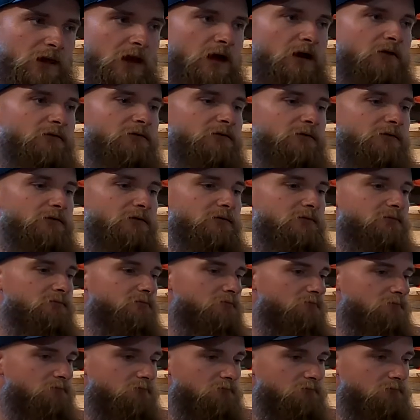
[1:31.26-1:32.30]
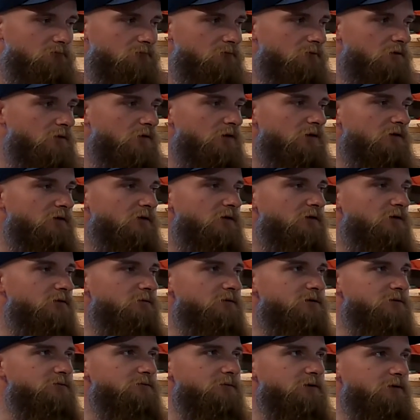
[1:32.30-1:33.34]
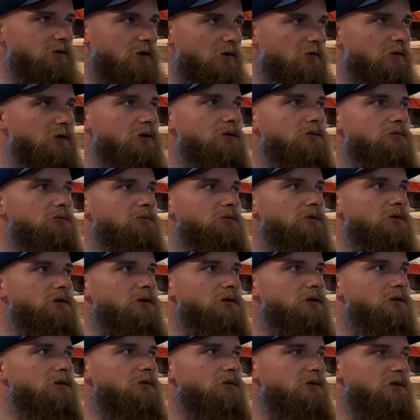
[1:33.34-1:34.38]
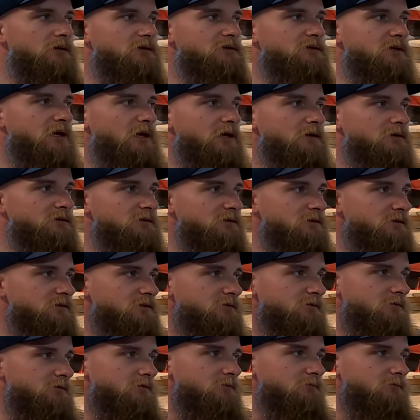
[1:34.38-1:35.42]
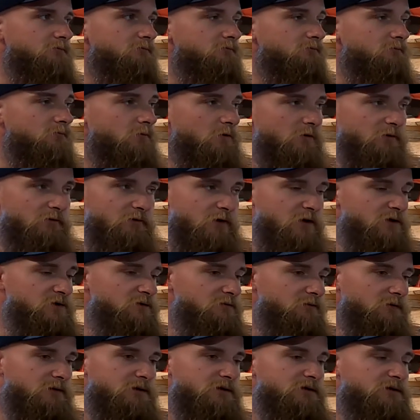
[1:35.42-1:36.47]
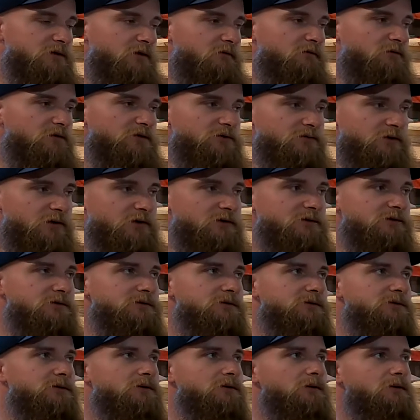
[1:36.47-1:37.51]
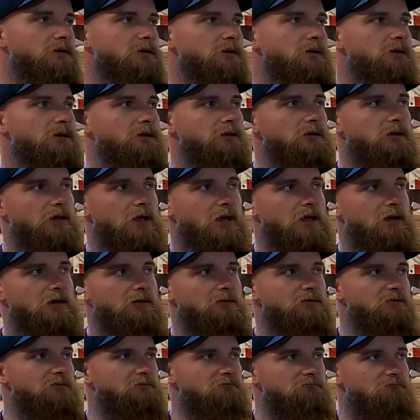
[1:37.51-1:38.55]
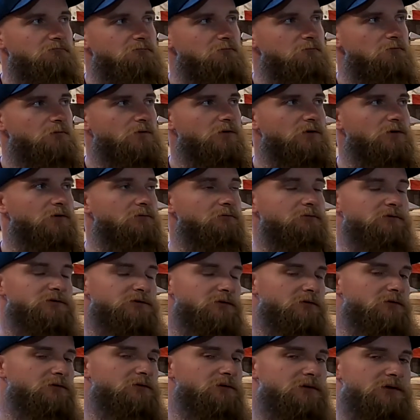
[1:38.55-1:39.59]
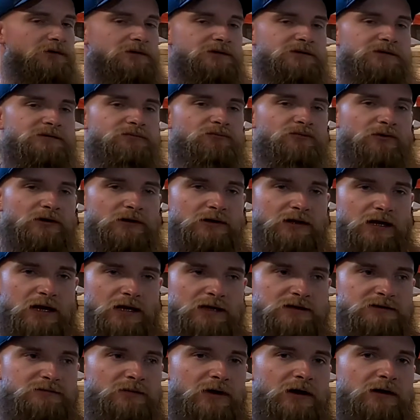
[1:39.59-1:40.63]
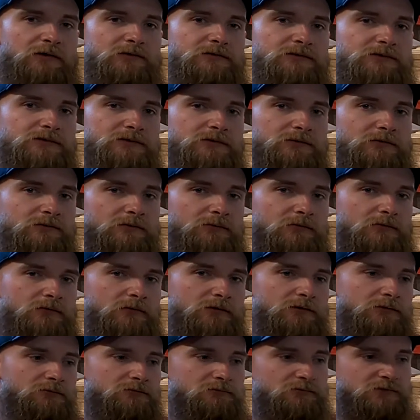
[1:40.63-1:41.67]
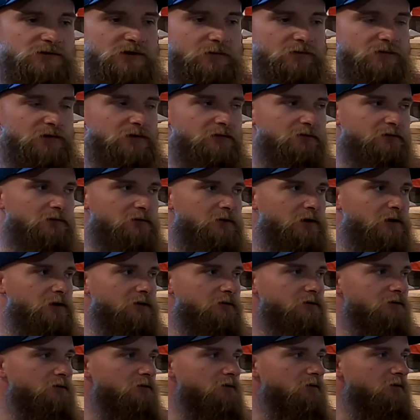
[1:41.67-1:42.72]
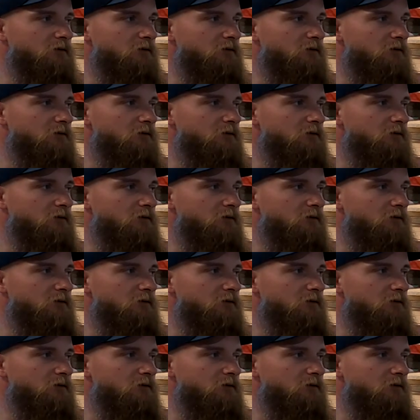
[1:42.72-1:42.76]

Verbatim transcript: After continuous reloading, these cases are, would eventually suffer stresses and could result in split case mouths or something of the like.